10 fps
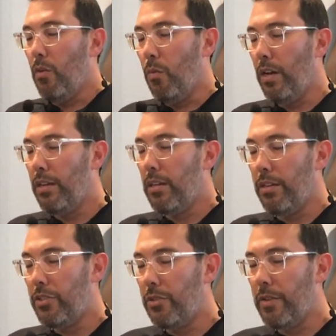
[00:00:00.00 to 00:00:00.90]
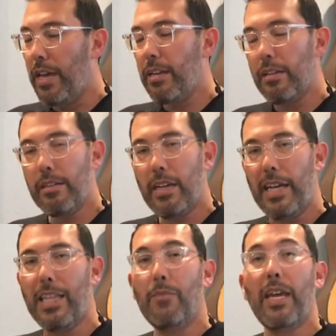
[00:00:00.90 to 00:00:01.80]
1, a 2, and
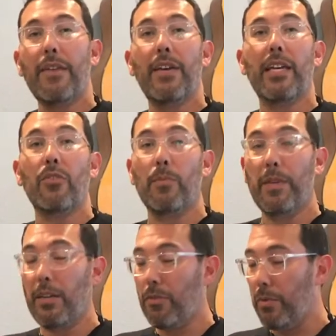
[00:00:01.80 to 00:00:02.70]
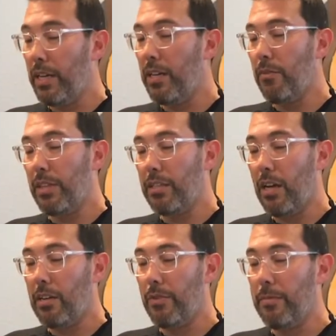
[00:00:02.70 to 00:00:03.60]
then we have a grouping of 3 with a
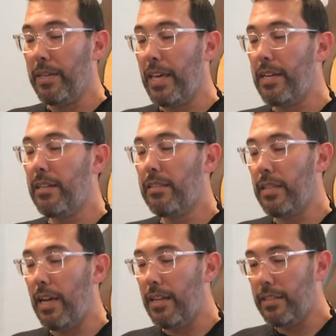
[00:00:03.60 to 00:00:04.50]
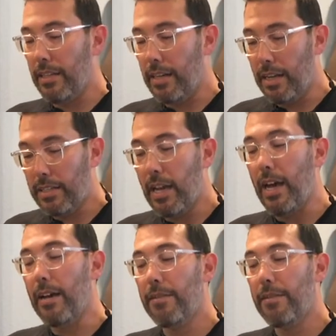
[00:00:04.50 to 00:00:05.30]
dotted rhythm again. Da, da, da, da.